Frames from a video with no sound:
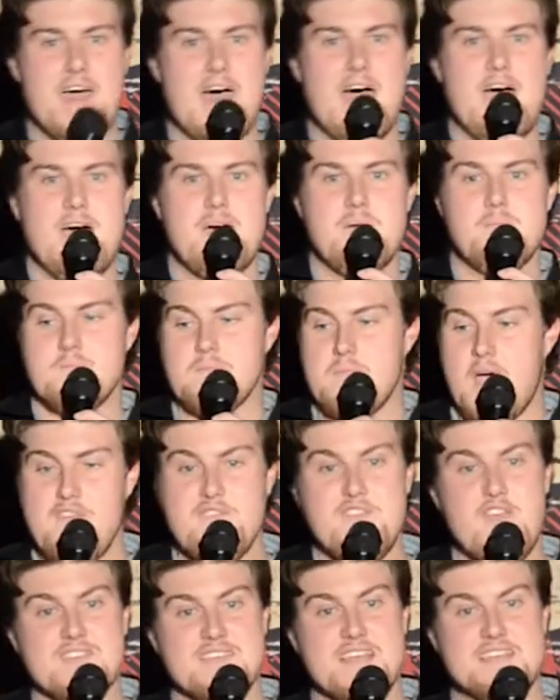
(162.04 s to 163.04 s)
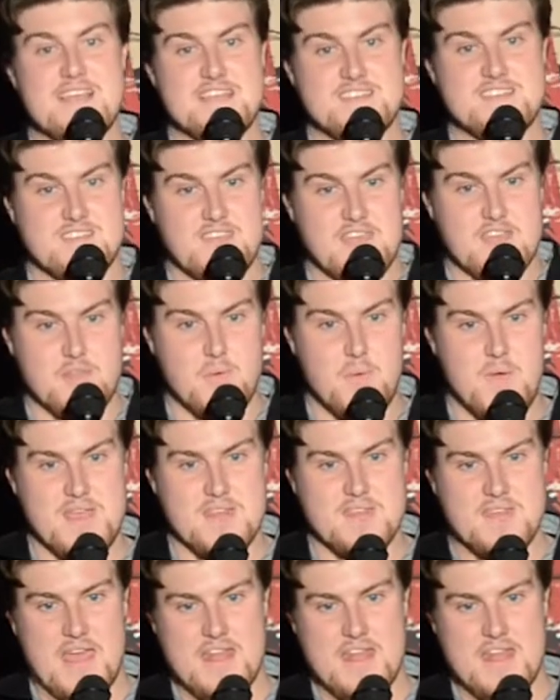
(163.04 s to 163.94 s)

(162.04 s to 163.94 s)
My fiancé is actually a twin,